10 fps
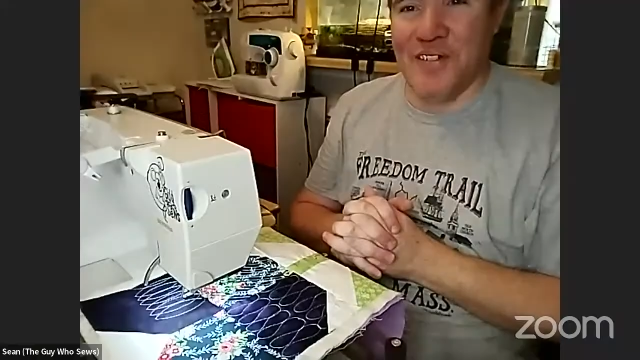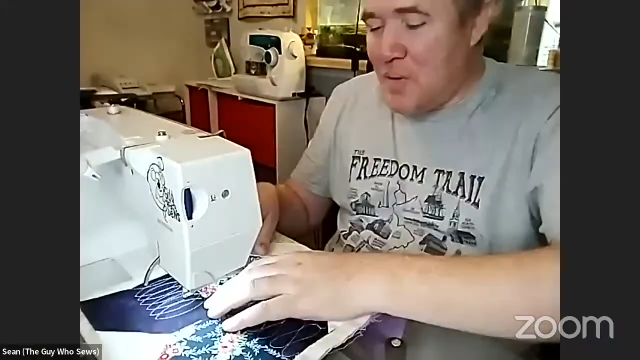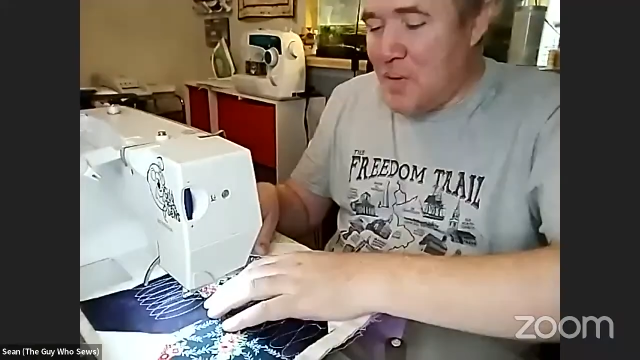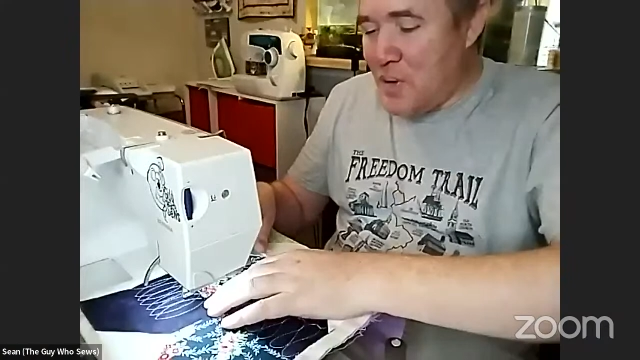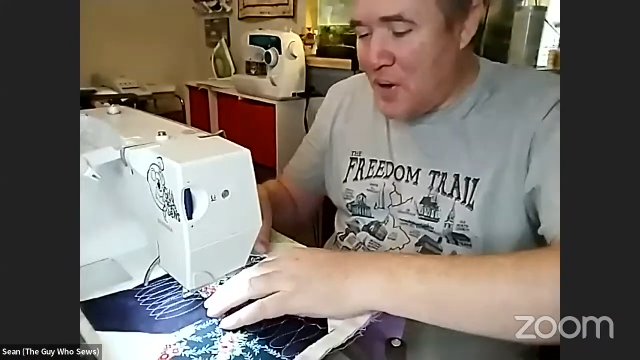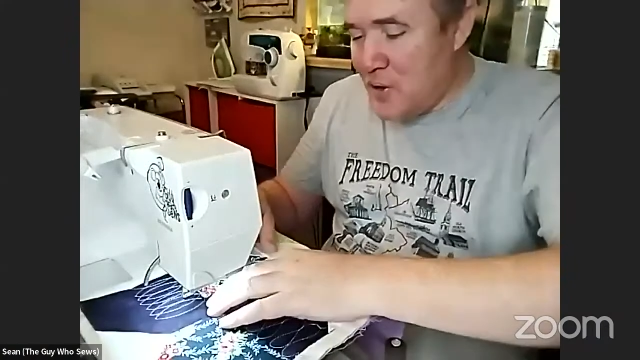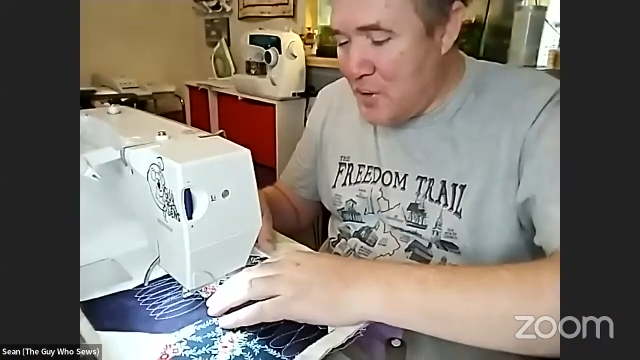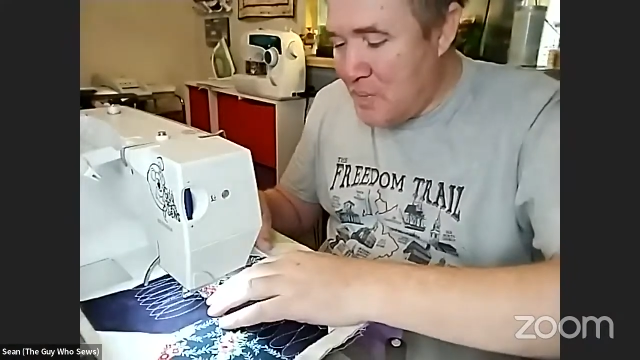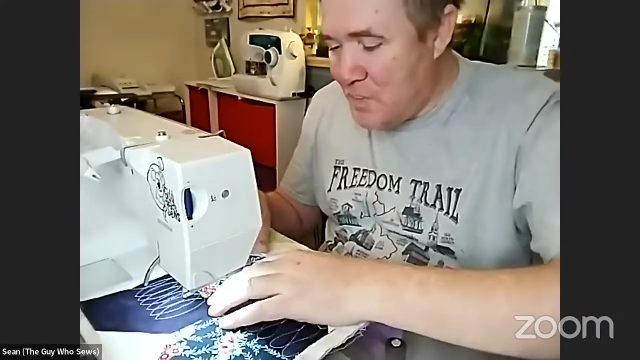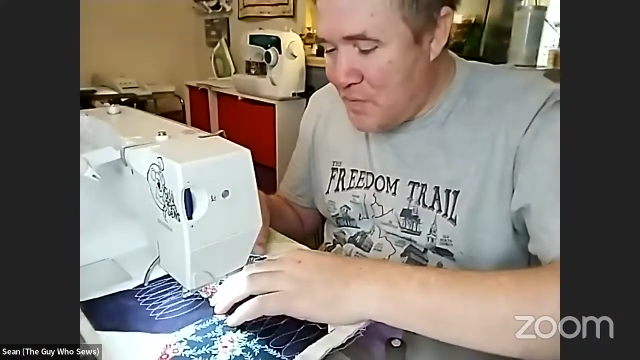they were going
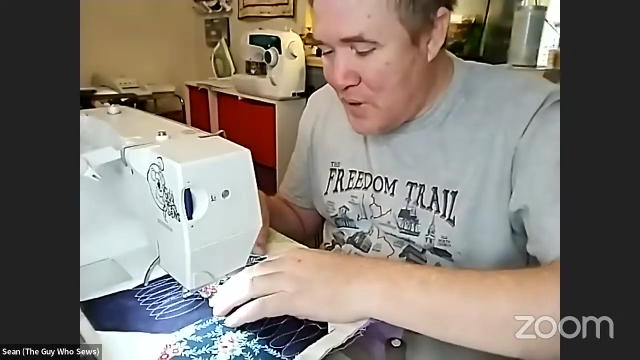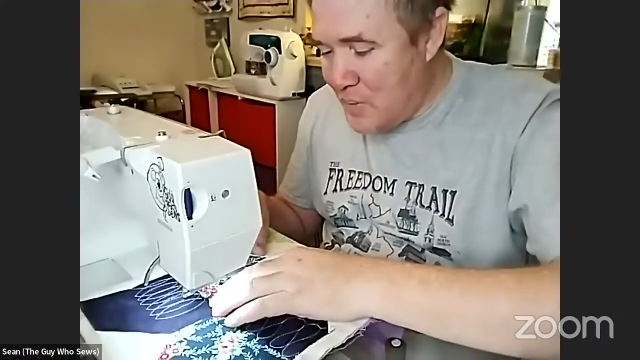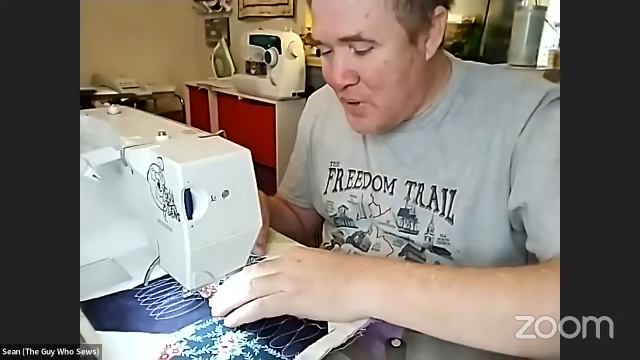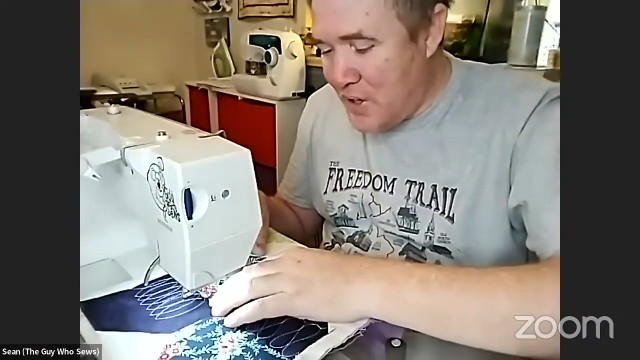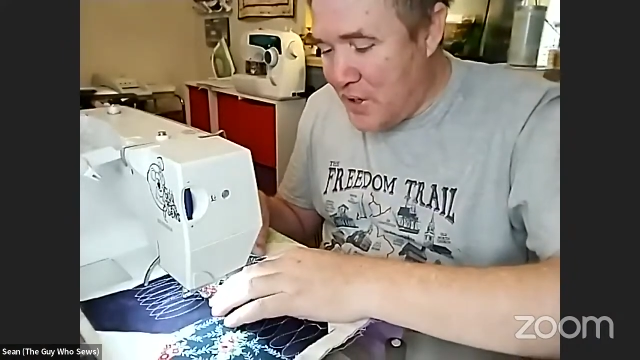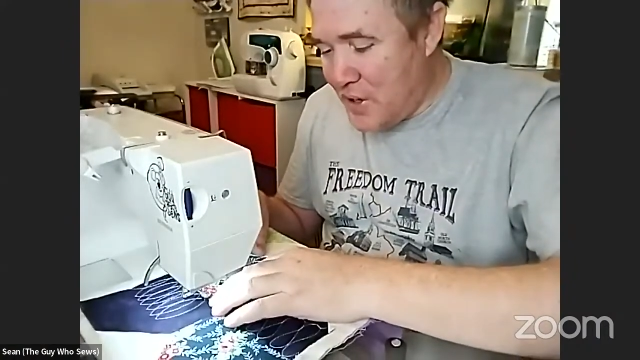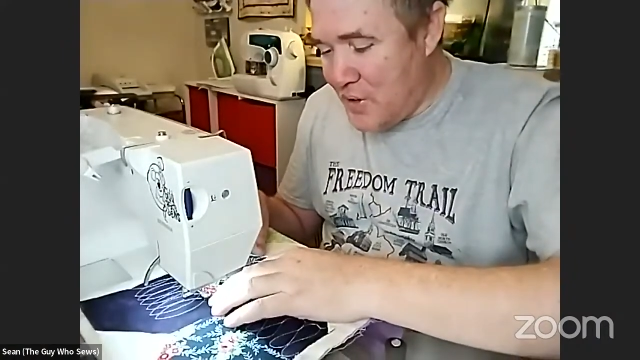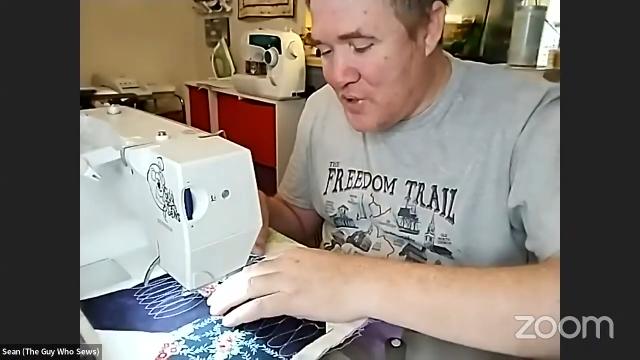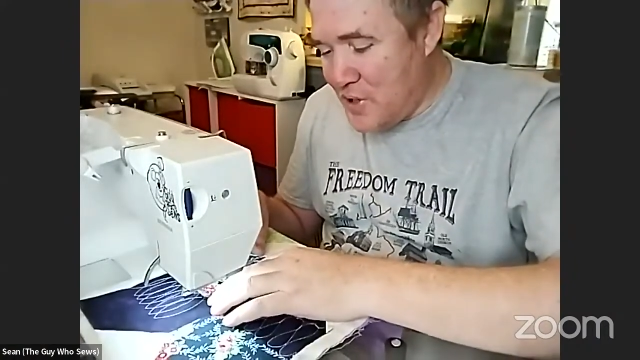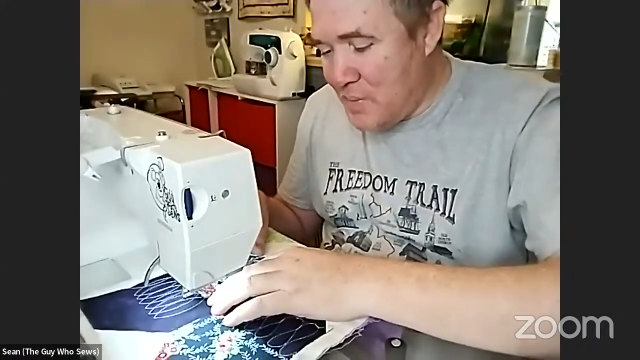to Fenway and
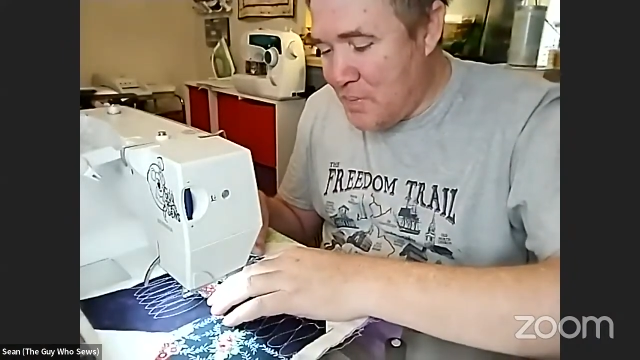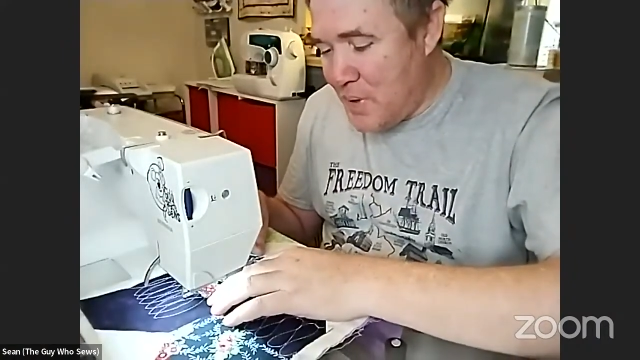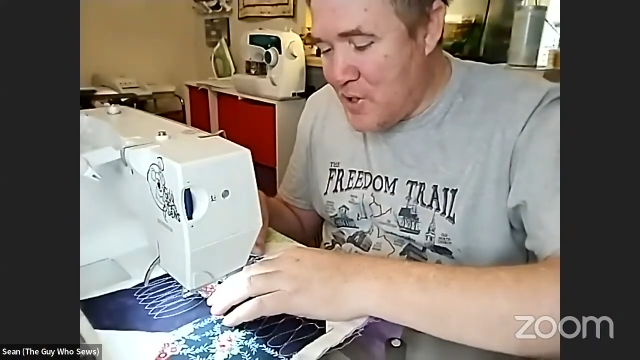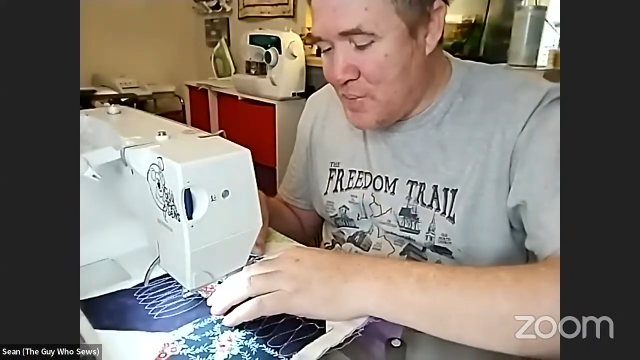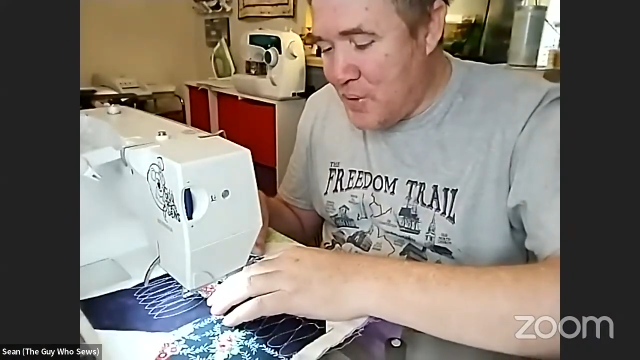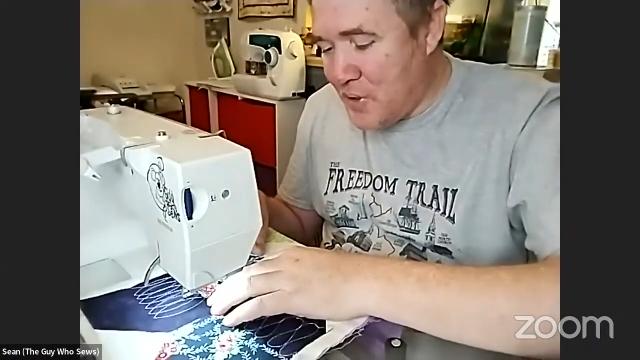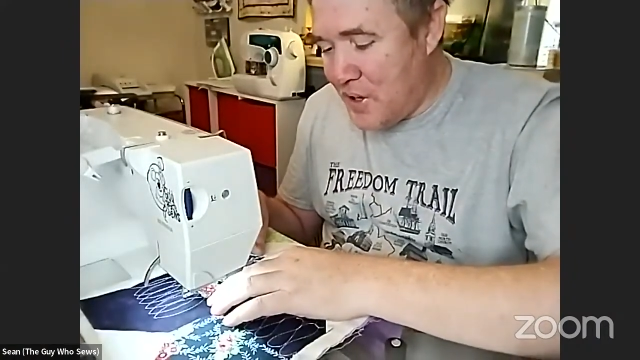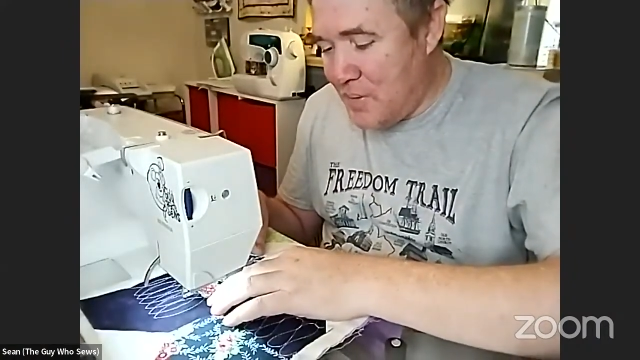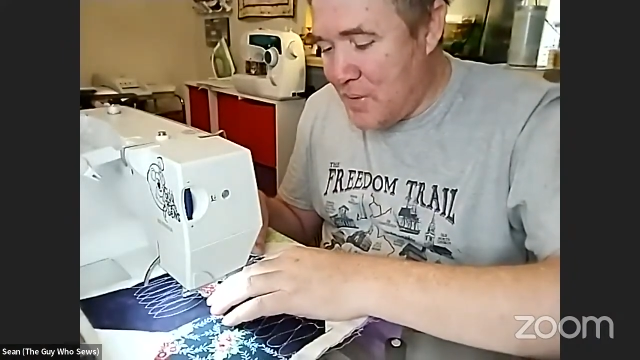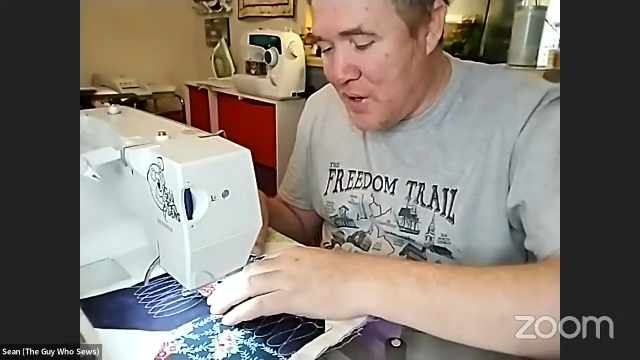going to see a baseball
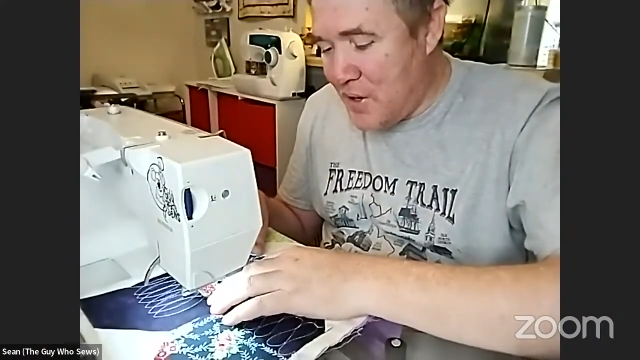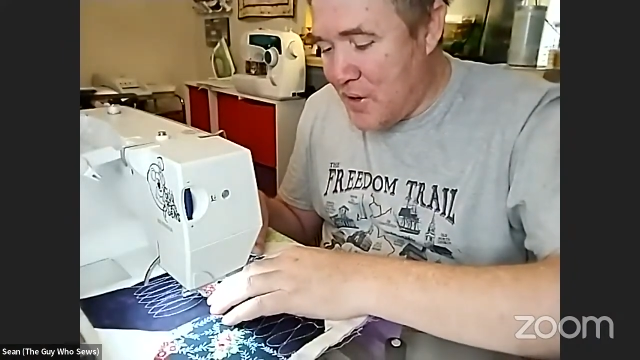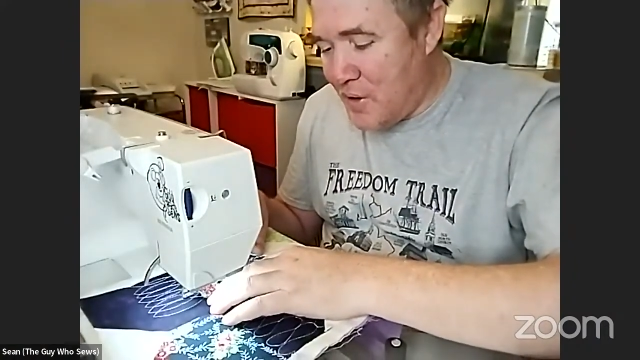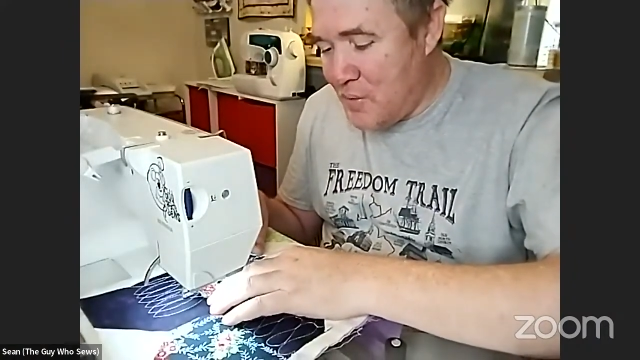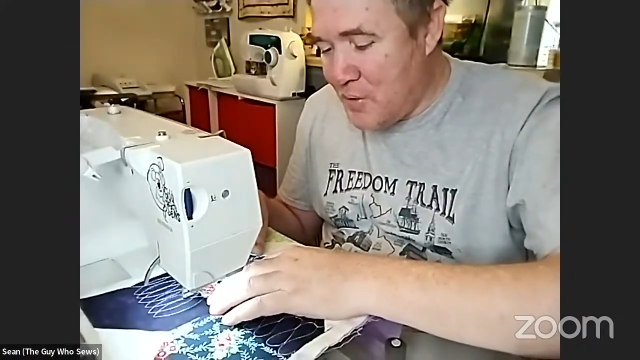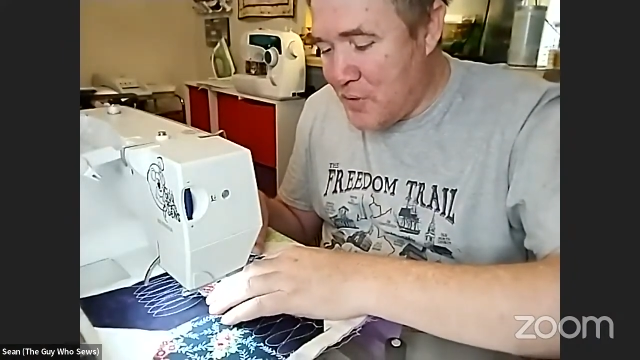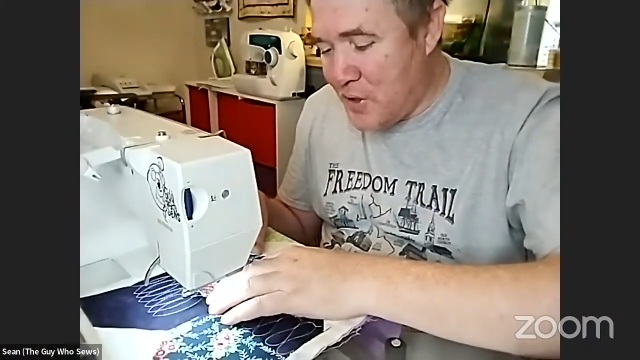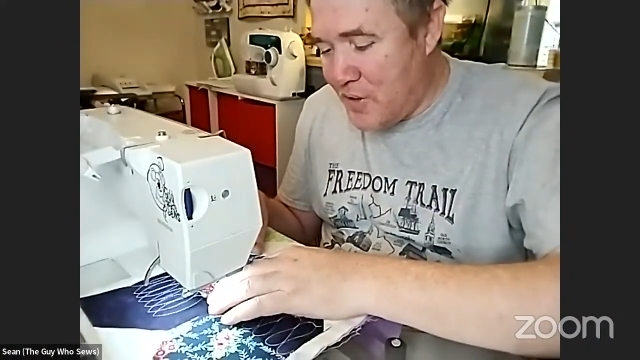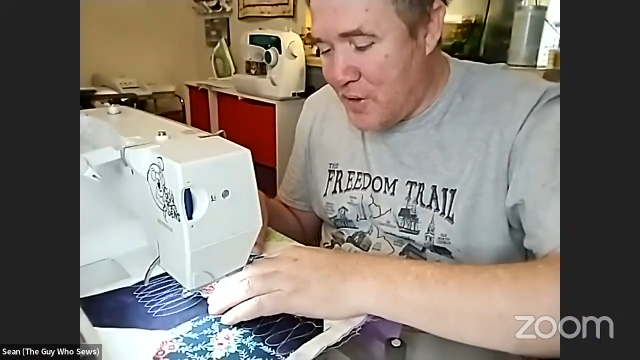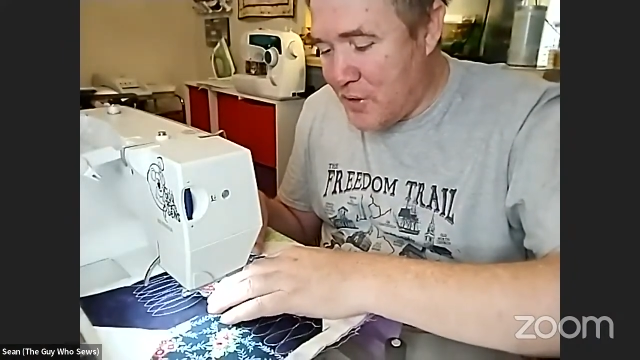game there, I would have
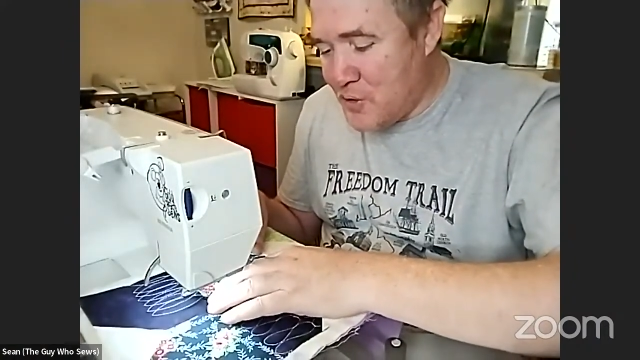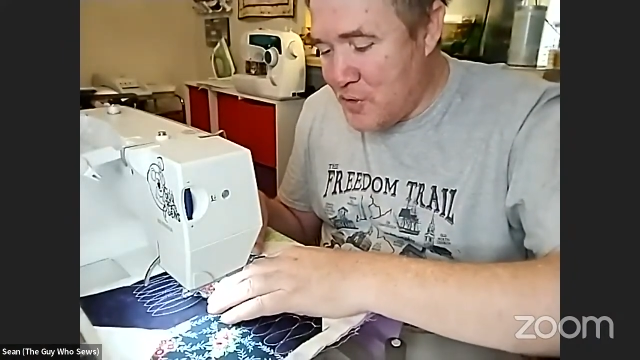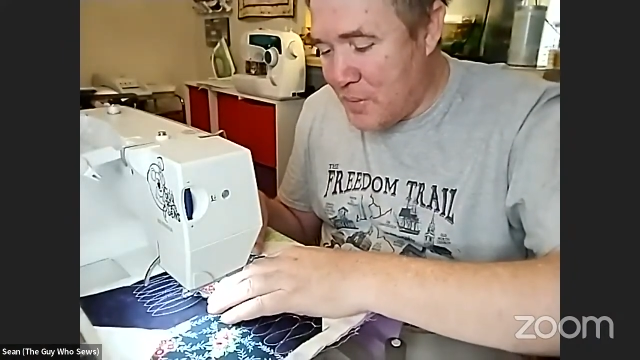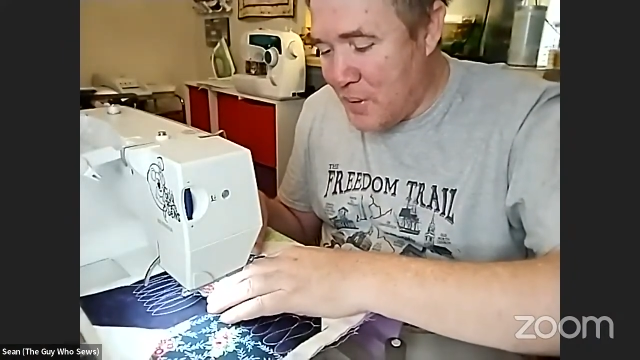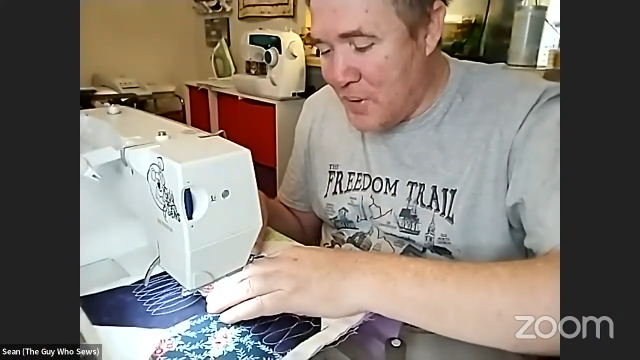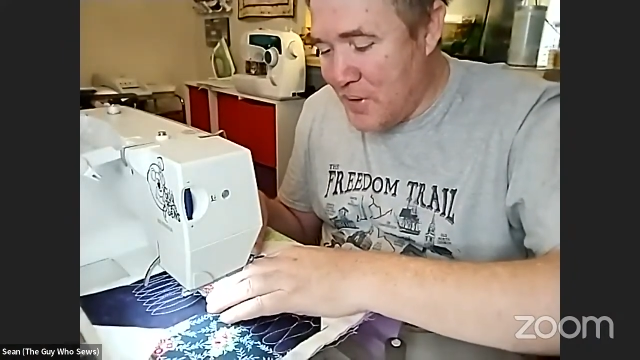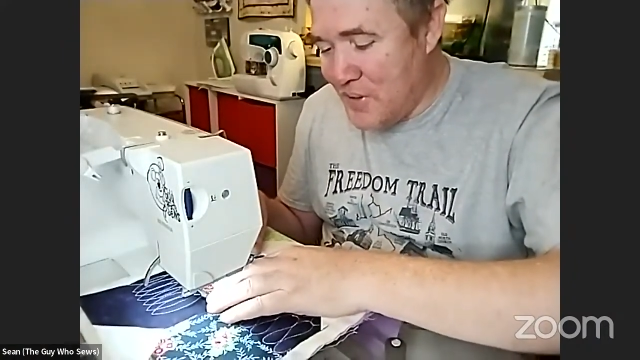gone along on the trip.